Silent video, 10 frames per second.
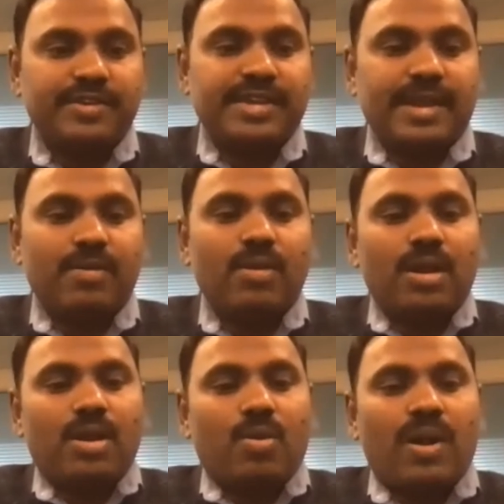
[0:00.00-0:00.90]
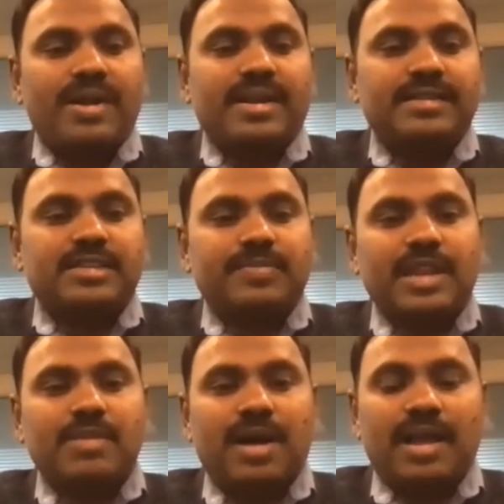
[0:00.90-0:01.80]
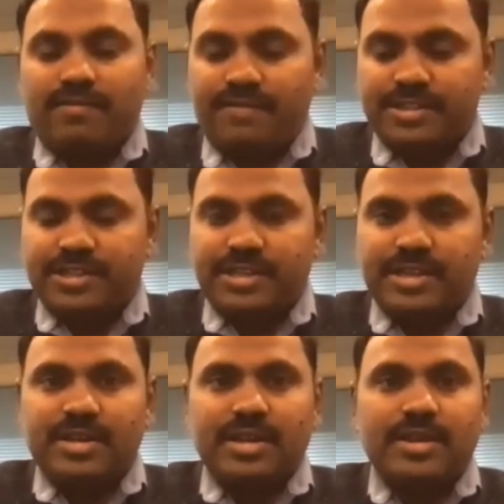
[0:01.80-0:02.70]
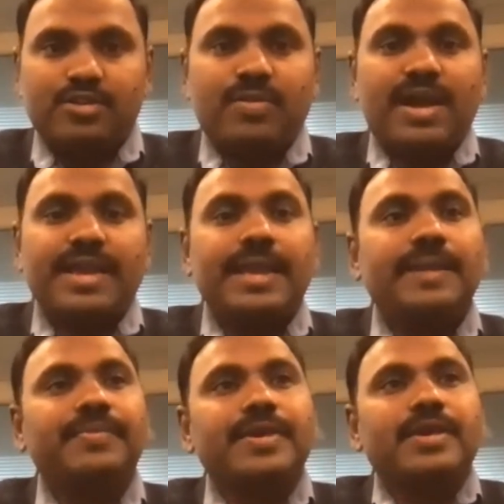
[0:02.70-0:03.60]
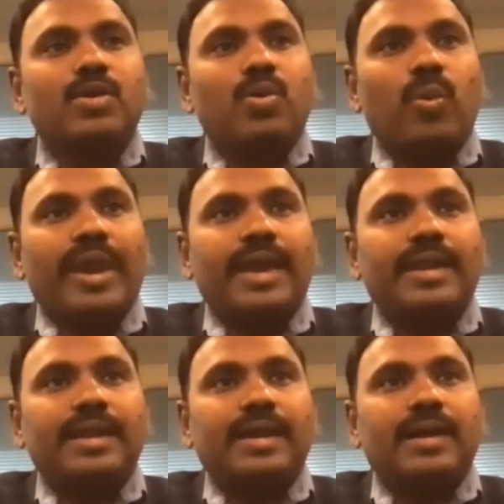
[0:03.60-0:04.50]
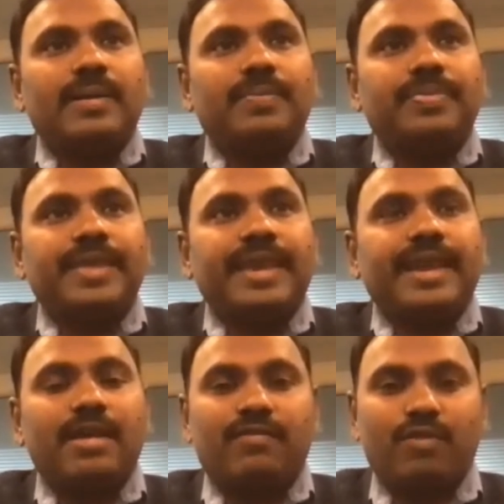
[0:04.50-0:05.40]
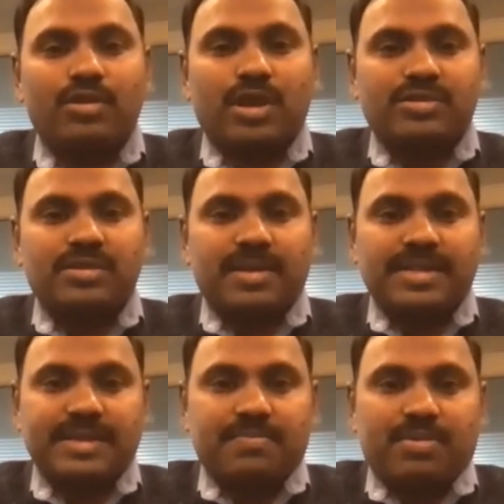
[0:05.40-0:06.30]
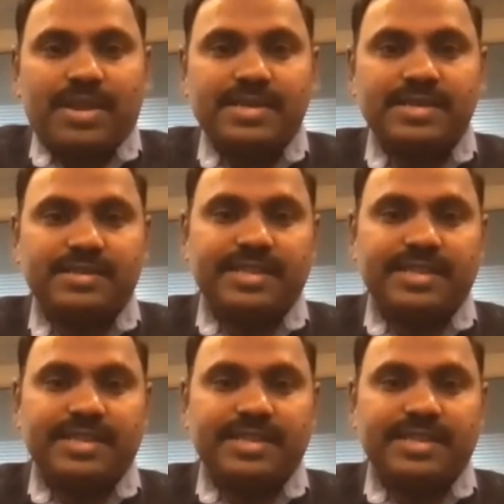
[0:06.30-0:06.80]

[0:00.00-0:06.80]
We have one customer named Al Fajr in uh, Dubai again, where uh, they have four thousand plus employees.